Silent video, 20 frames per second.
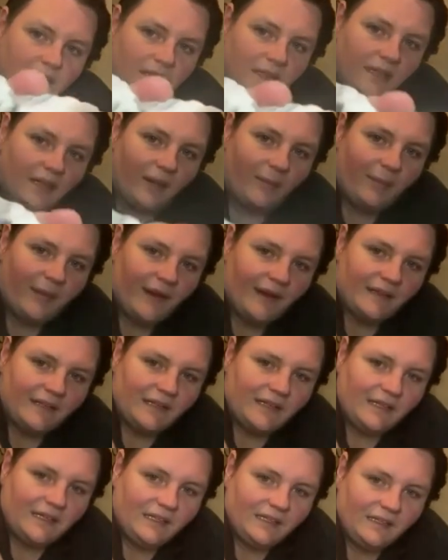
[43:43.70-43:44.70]
compared to
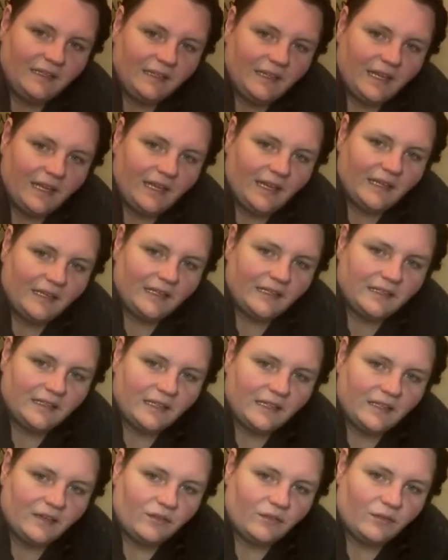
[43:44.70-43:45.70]
this side is a
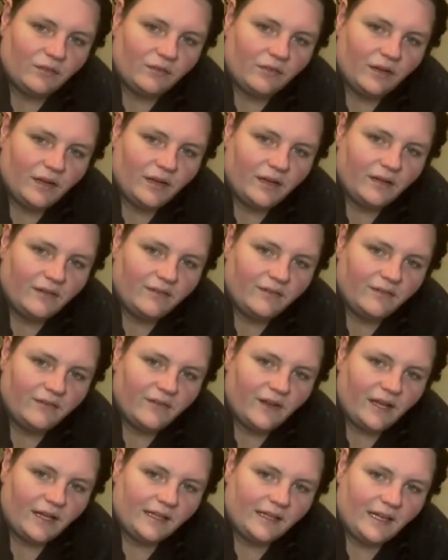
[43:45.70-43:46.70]
little rough
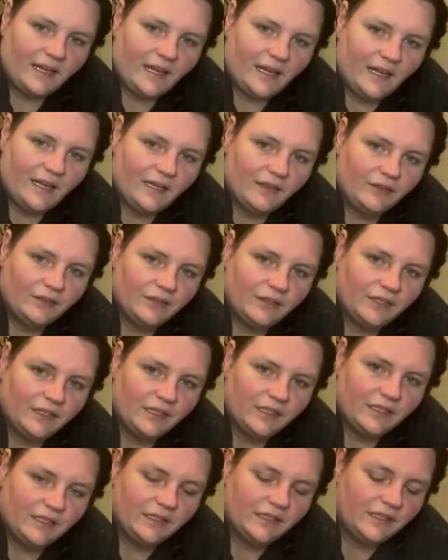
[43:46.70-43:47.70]
at the
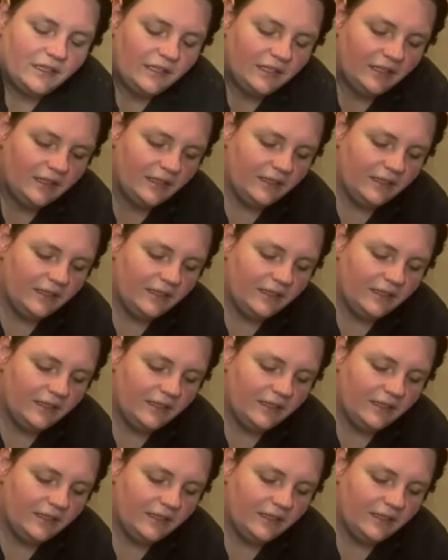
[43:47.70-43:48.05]
edges.